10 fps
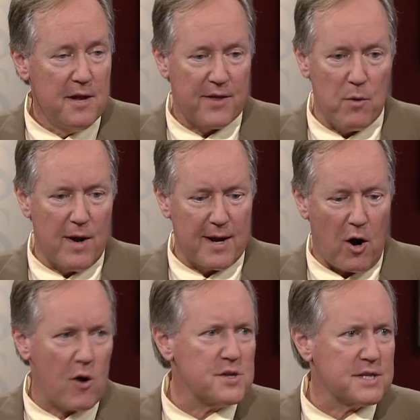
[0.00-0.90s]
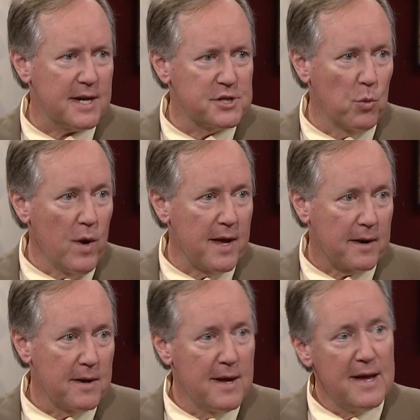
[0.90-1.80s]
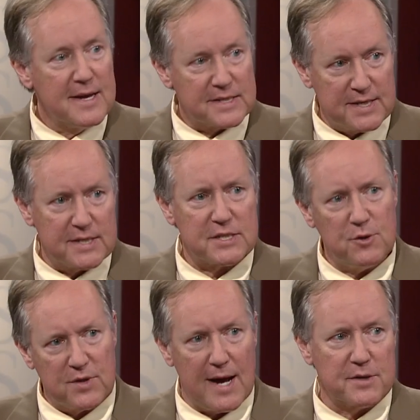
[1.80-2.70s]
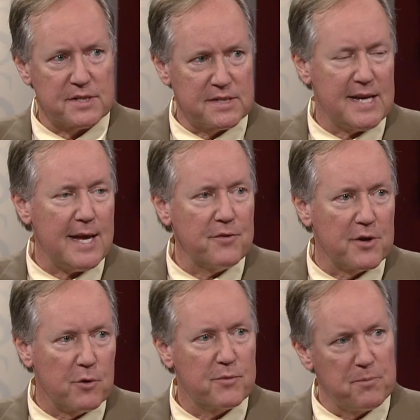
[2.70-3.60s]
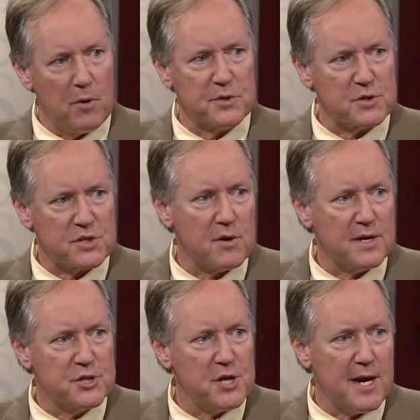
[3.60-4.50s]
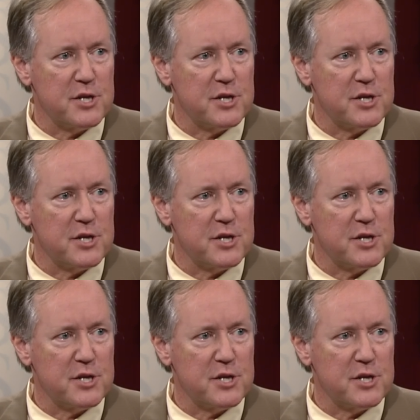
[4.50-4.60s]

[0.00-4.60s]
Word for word: They wanted our side to win. Since 2010, though, the polls are starting to change.